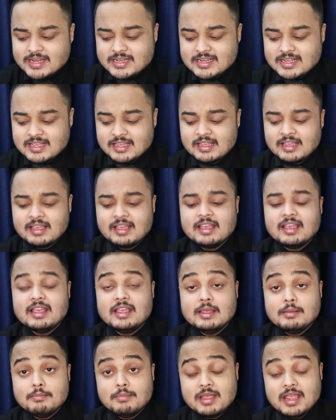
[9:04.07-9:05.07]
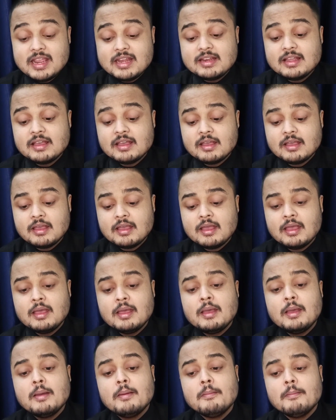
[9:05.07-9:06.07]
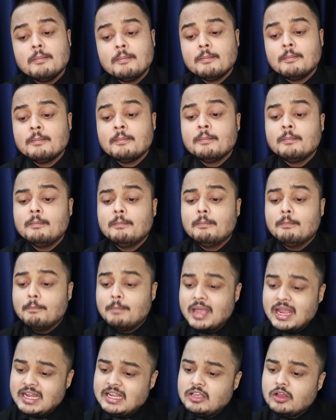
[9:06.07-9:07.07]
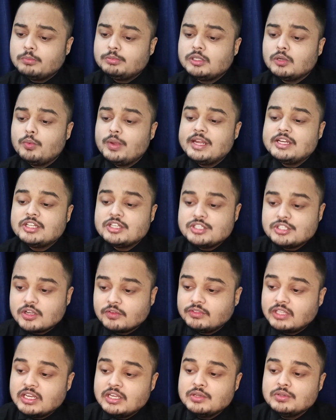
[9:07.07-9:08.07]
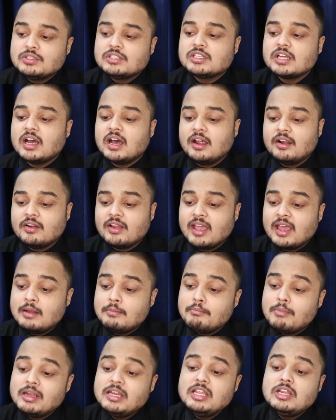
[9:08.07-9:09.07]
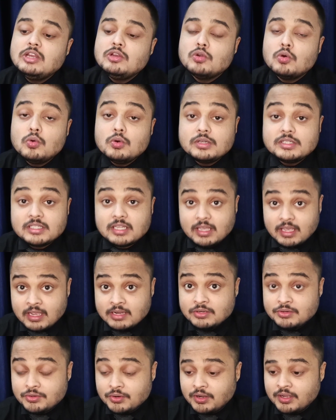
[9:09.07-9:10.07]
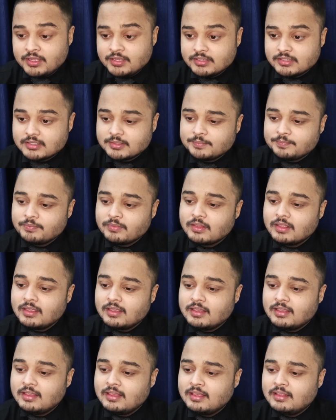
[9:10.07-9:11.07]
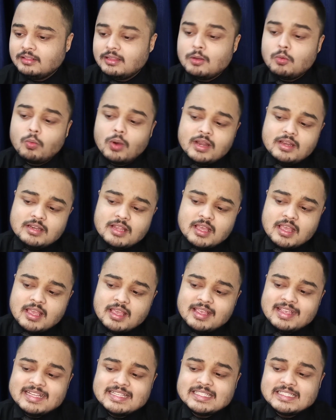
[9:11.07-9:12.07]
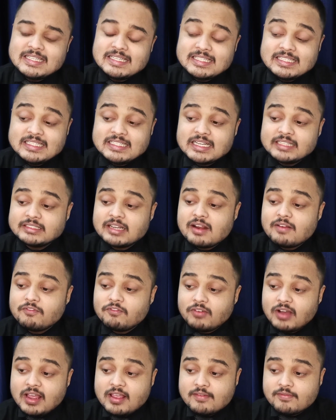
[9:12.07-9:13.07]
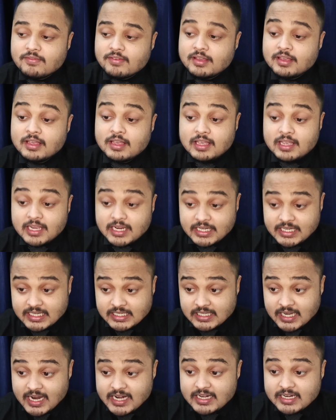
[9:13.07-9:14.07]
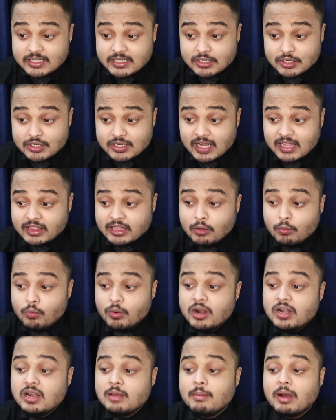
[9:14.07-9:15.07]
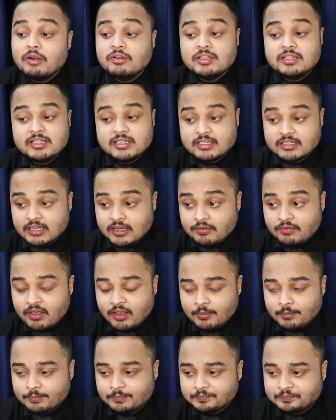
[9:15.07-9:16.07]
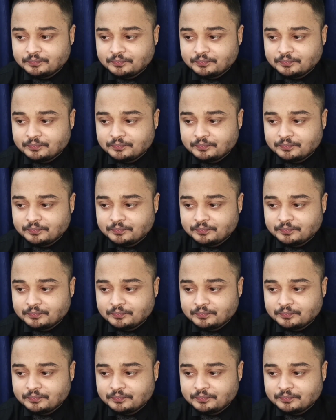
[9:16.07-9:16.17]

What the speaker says: it, he made many observations of the new star and many notes and drawings. Then one day in 1605, he decided to tell the world about his discovery.